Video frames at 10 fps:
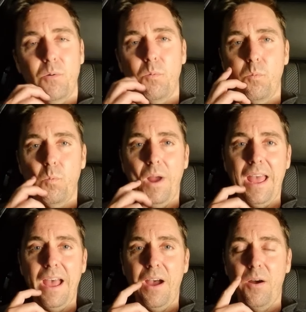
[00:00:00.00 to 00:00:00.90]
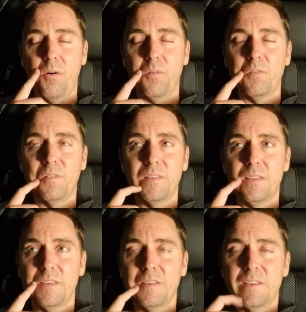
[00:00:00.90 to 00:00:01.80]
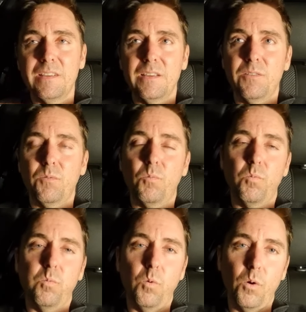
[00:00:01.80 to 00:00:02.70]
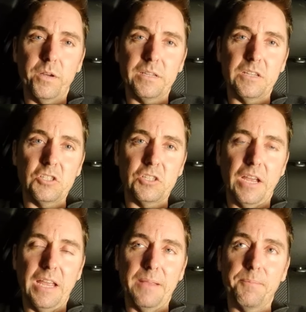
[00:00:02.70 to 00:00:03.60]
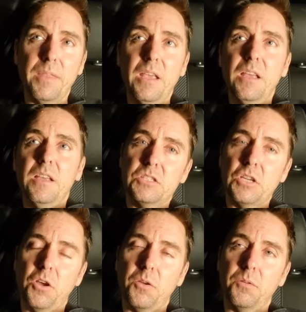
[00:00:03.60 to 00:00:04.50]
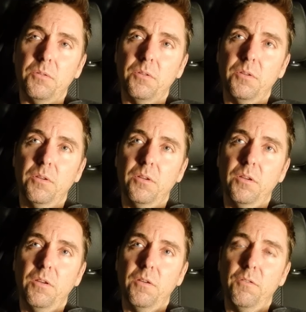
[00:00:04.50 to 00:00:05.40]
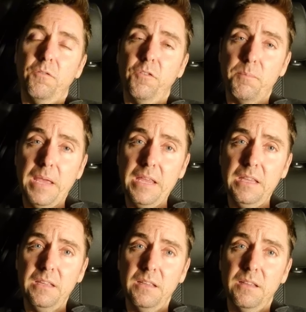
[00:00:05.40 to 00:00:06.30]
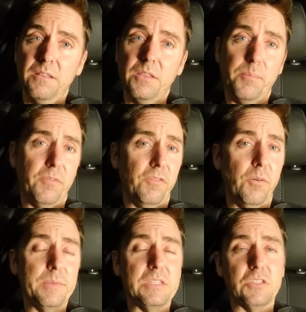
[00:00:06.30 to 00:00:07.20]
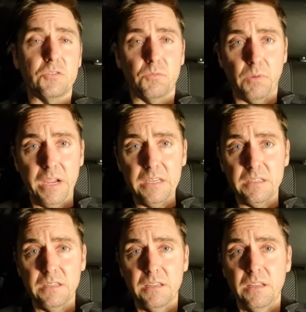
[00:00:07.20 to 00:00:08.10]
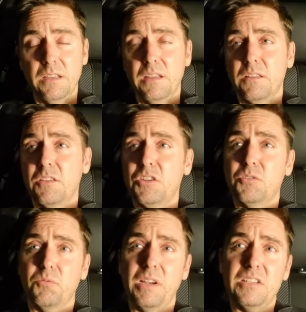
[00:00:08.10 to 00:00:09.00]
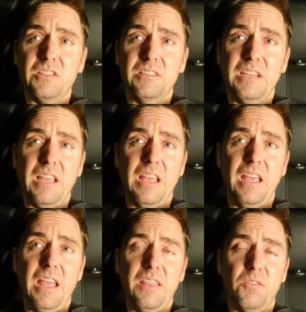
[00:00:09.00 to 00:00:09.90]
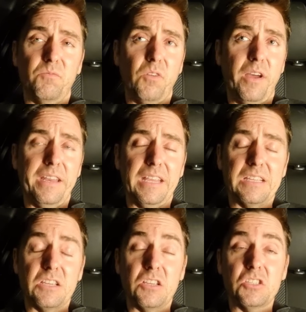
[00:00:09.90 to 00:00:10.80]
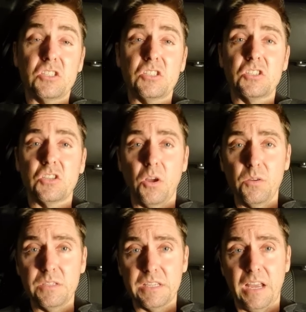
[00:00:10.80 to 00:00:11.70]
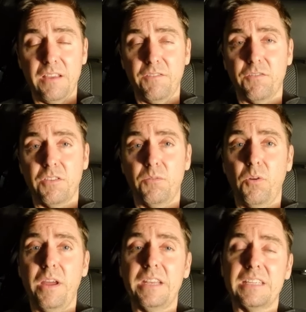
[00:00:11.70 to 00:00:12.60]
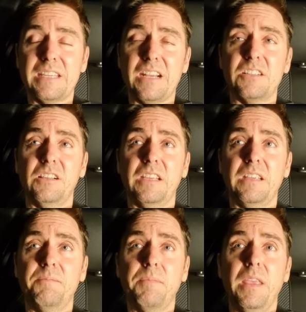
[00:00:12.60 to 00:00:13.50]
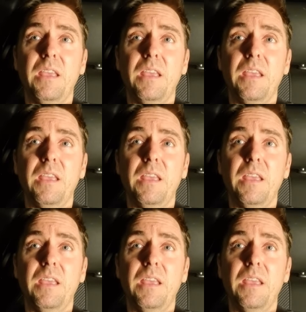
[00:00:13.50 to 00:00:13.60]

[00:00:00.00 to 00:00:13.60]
Wow. What a shame. So, for me, the performance is great. The direction and the writing is so safe. The writing is actually